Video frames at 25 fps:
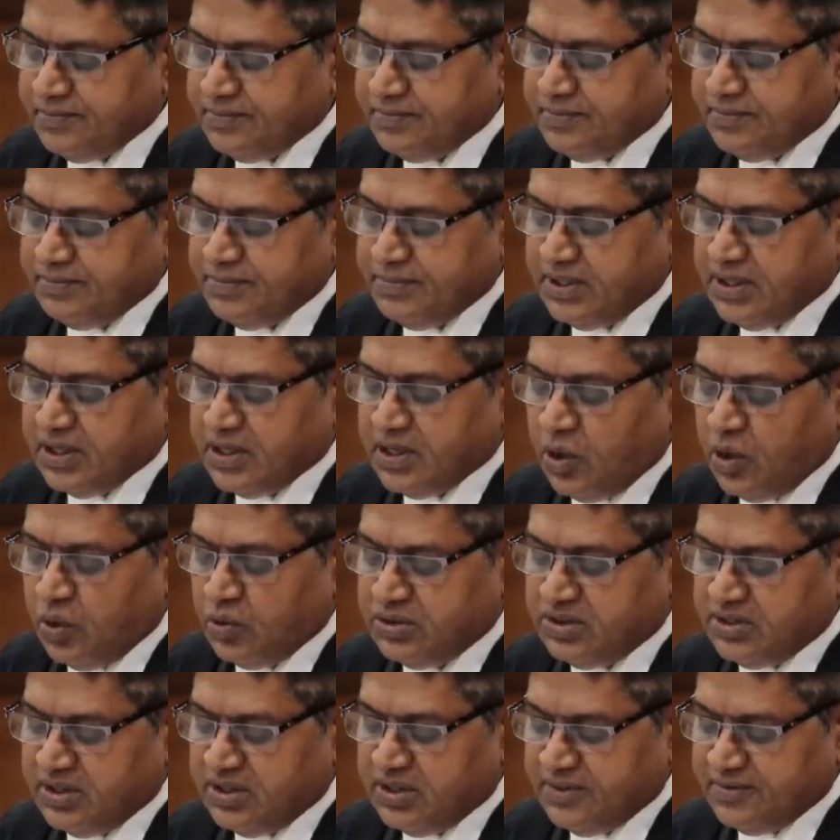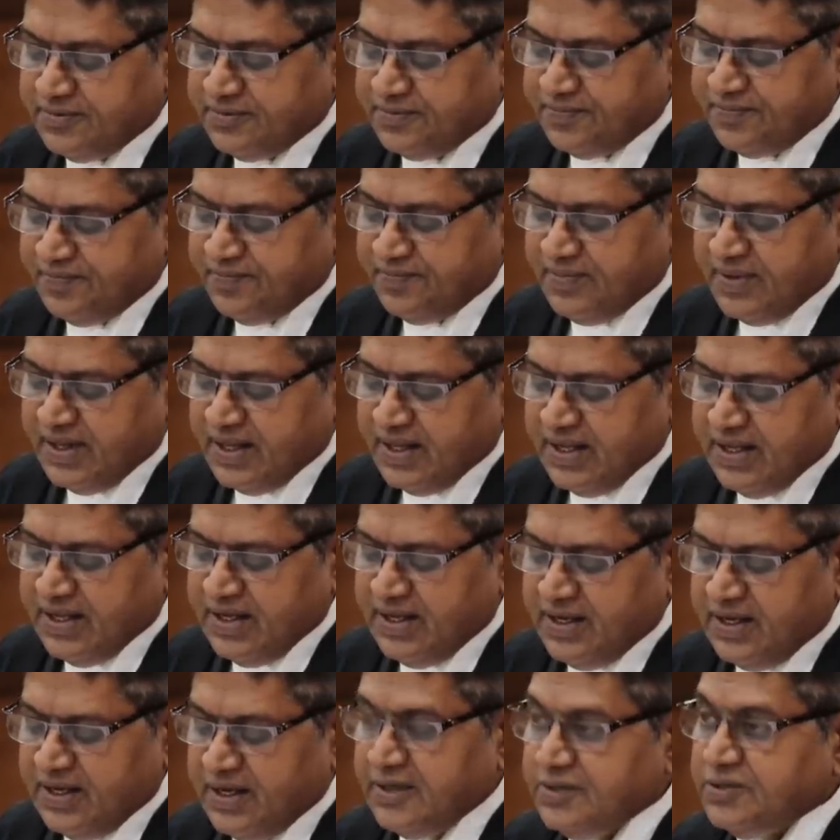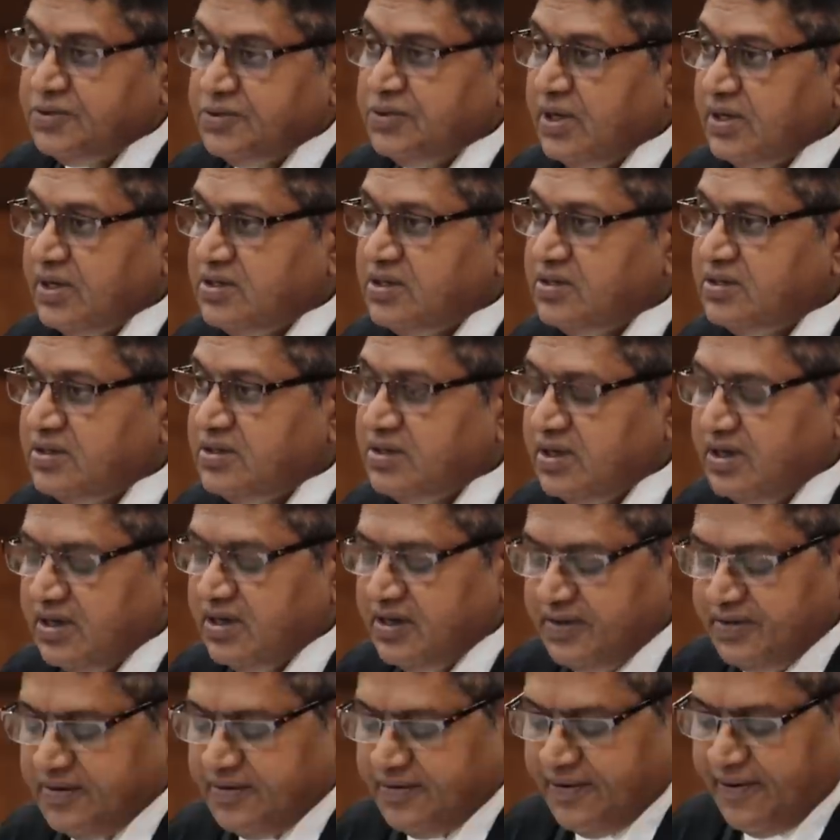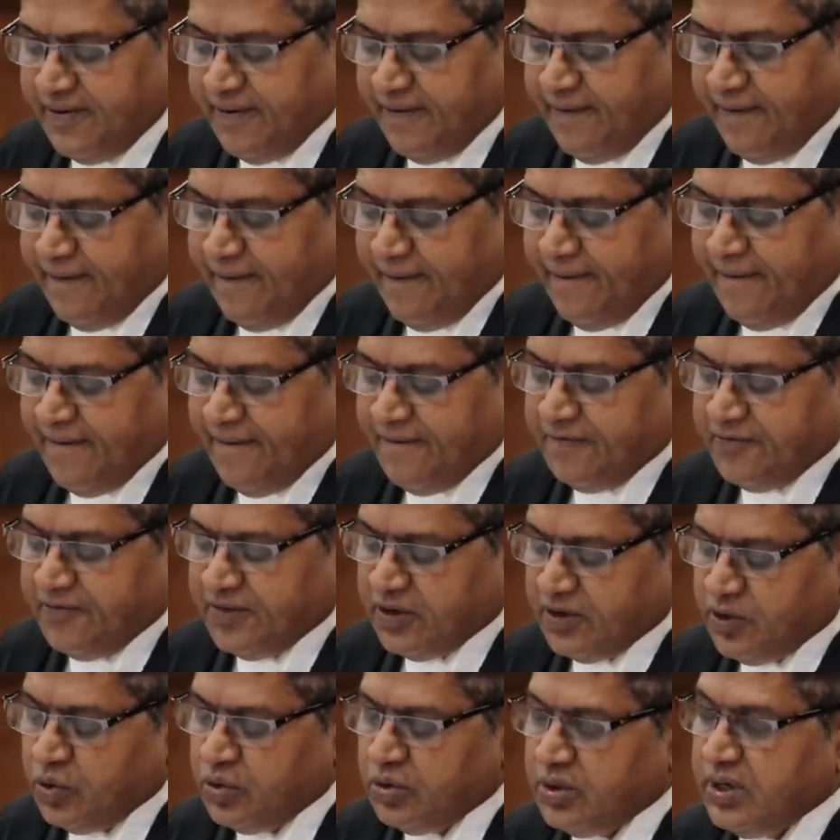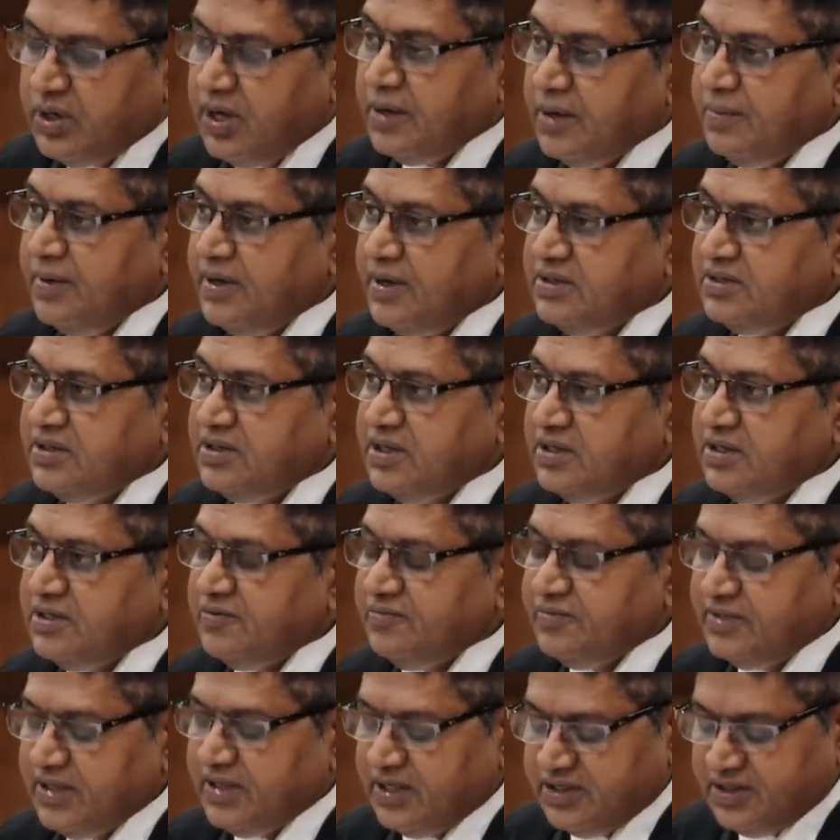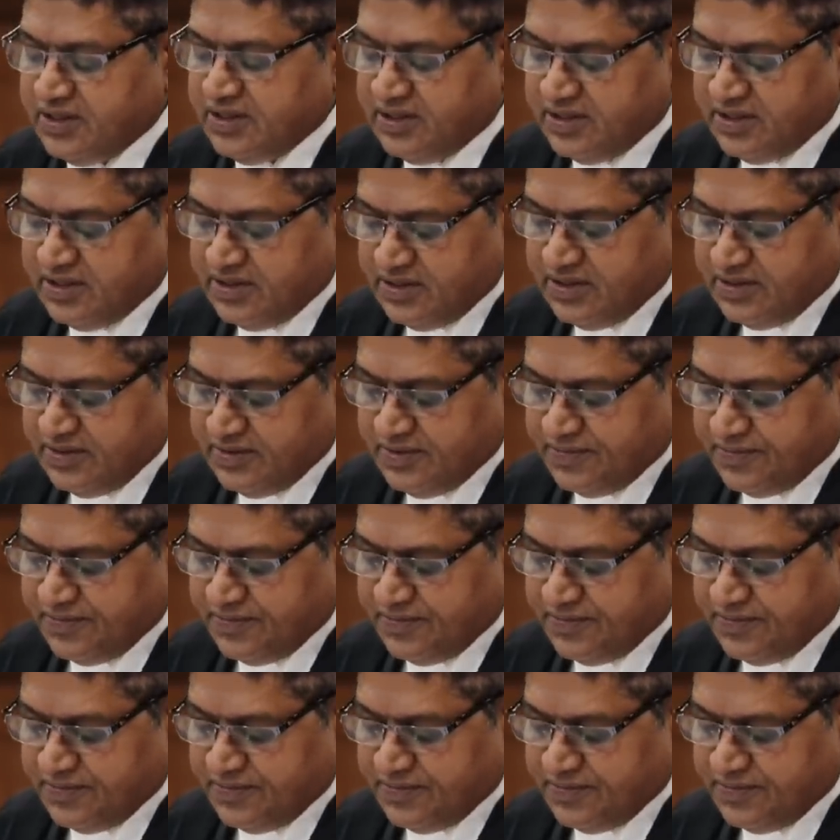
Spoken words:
by the counsel is necessary for the good administration of justice.